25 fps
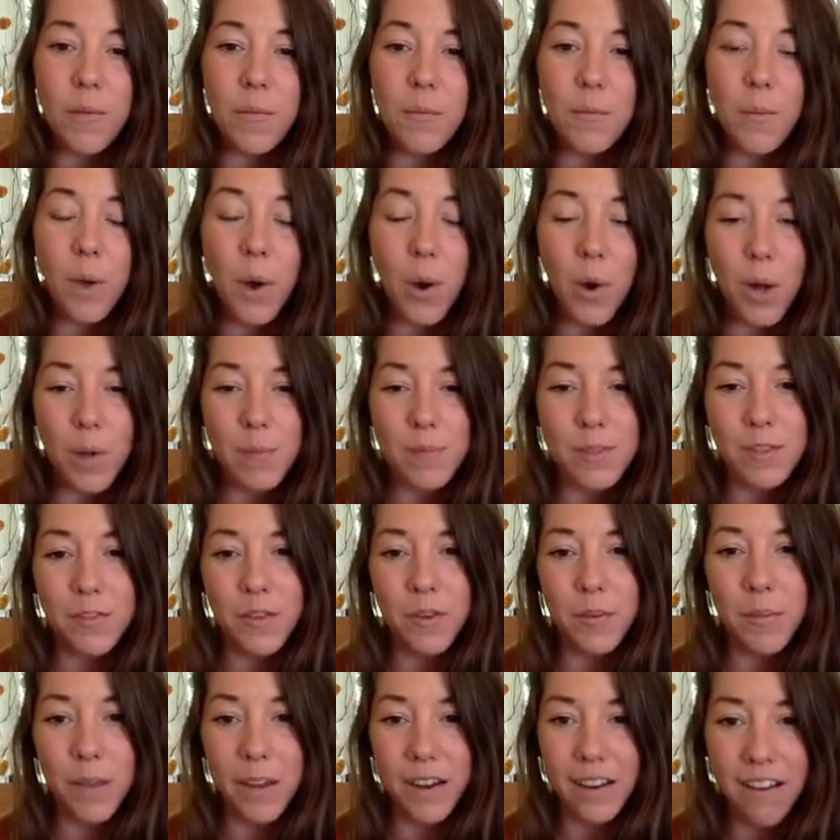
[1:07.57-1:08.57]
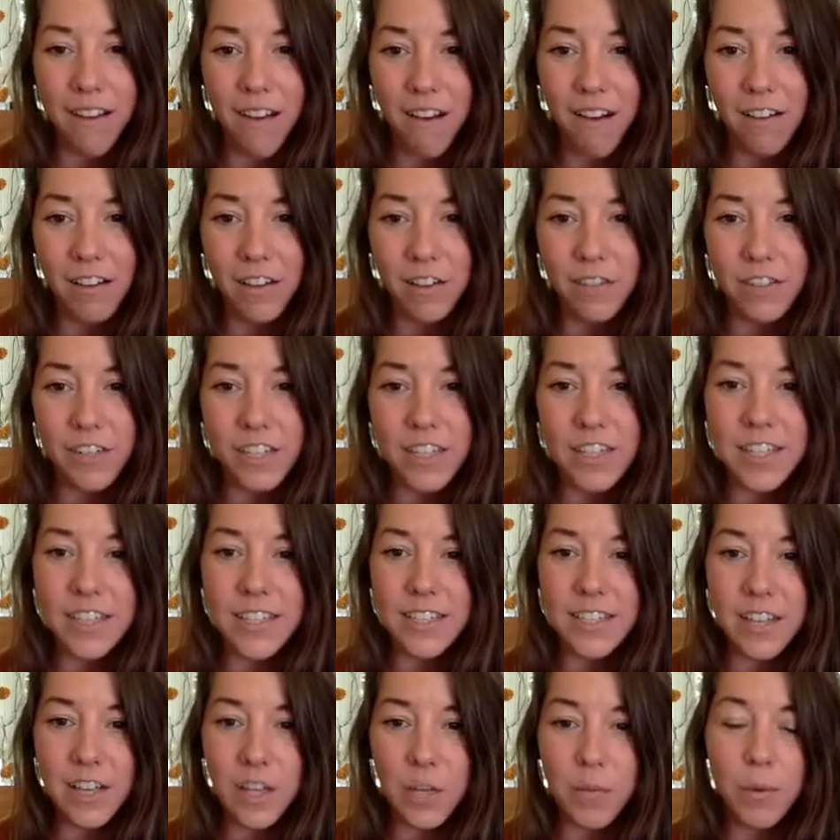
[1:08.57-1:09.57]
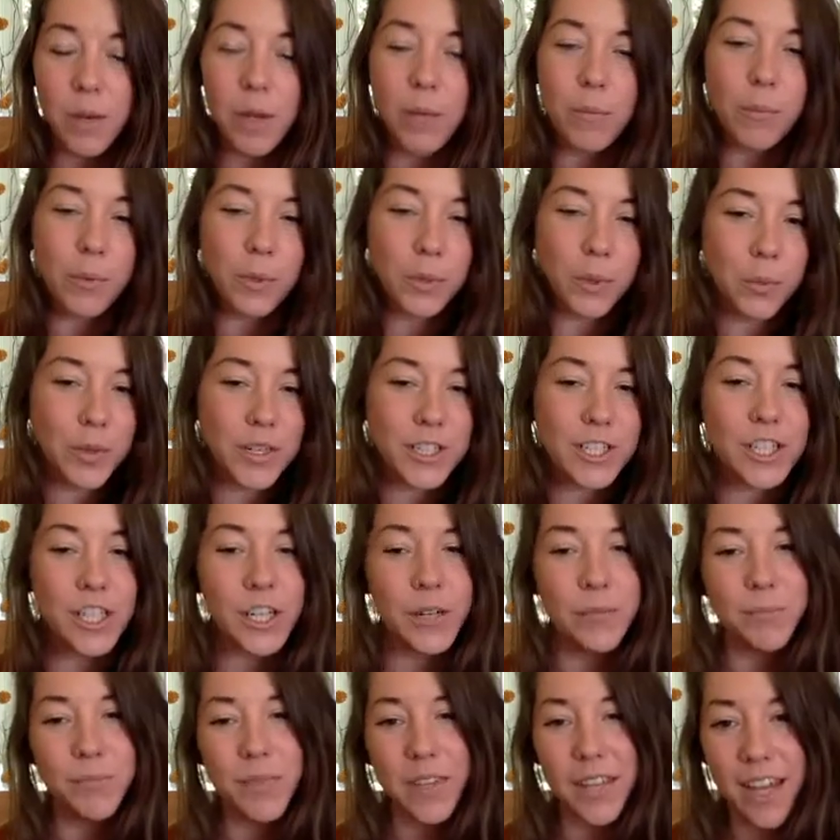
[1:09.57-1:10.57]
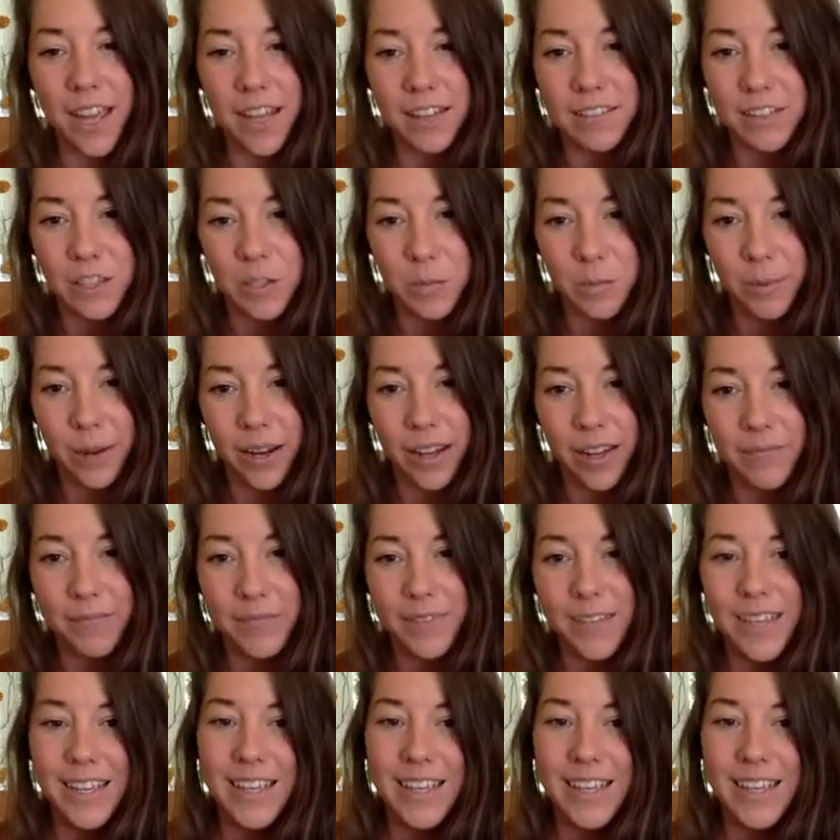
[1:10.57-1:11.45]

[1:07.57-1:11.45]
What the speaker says: poems from Mary Oliver that celebrate both winter and spring.